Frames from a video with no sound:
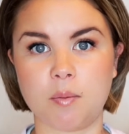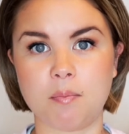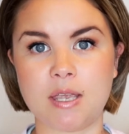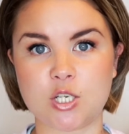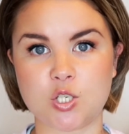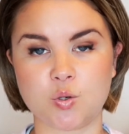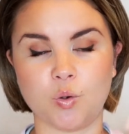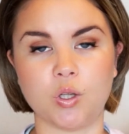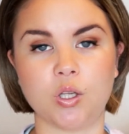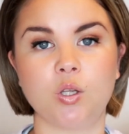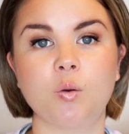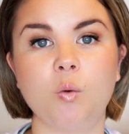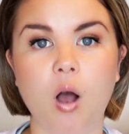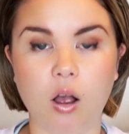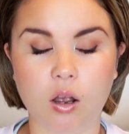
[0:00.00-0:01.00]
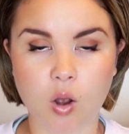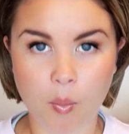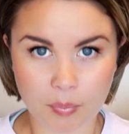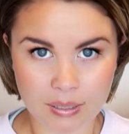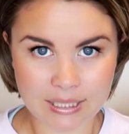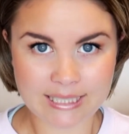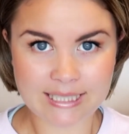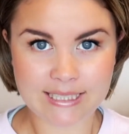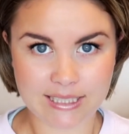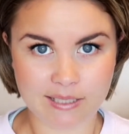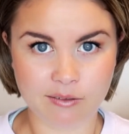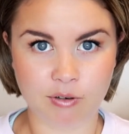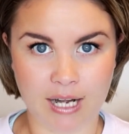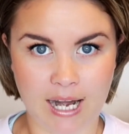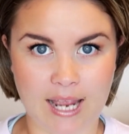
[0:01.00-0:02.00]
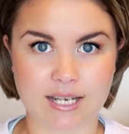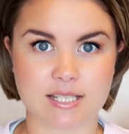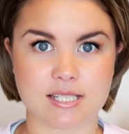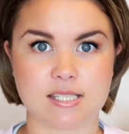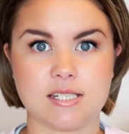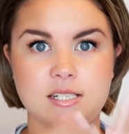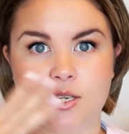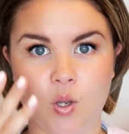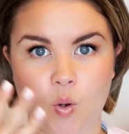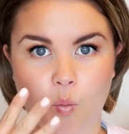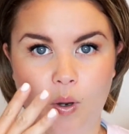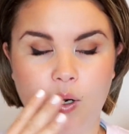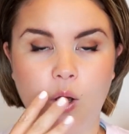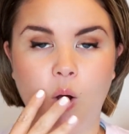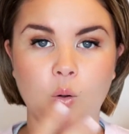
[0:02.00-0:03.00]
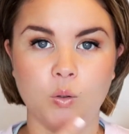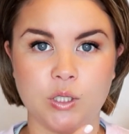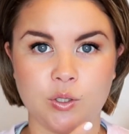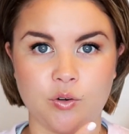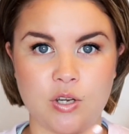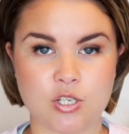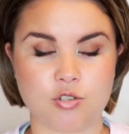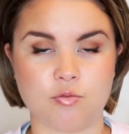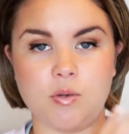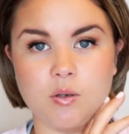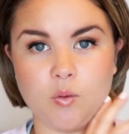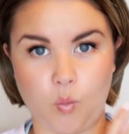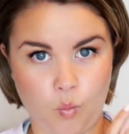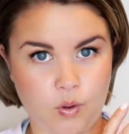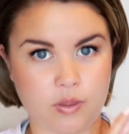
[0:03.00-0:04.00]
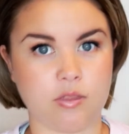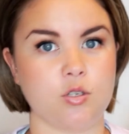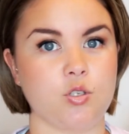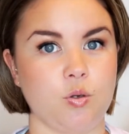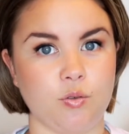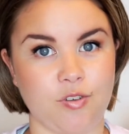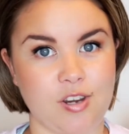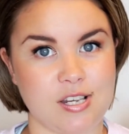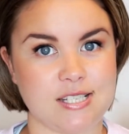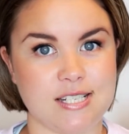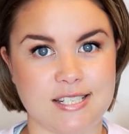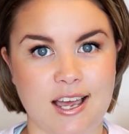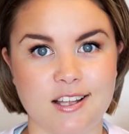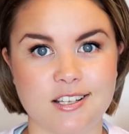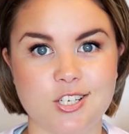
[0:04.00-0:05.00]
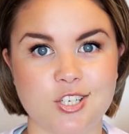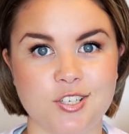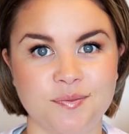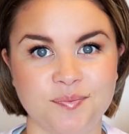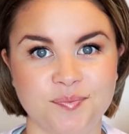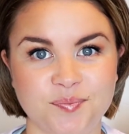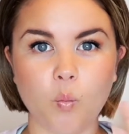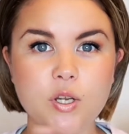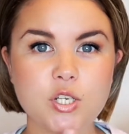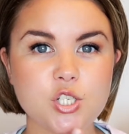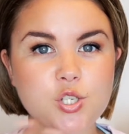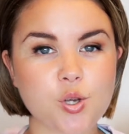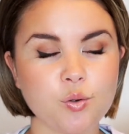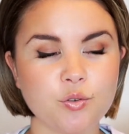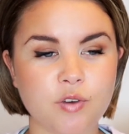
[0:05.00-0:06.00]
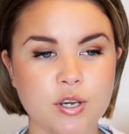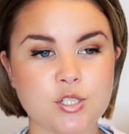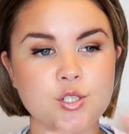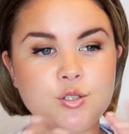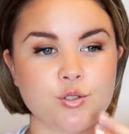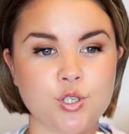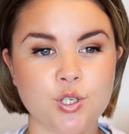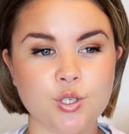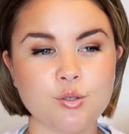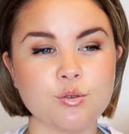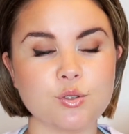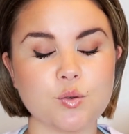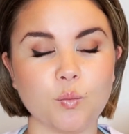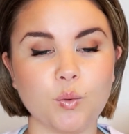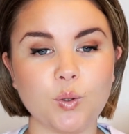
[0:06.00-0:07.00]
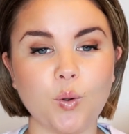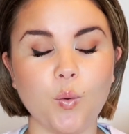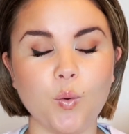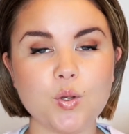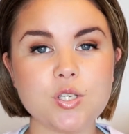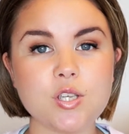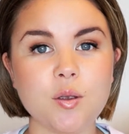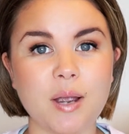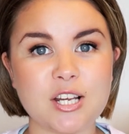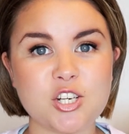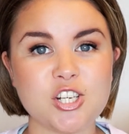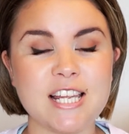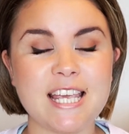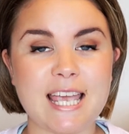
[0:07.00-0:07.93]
make sure that you are completely relaxed when holding your instrument with the shoulder rest attached. Which shoulder rest you choose will also actually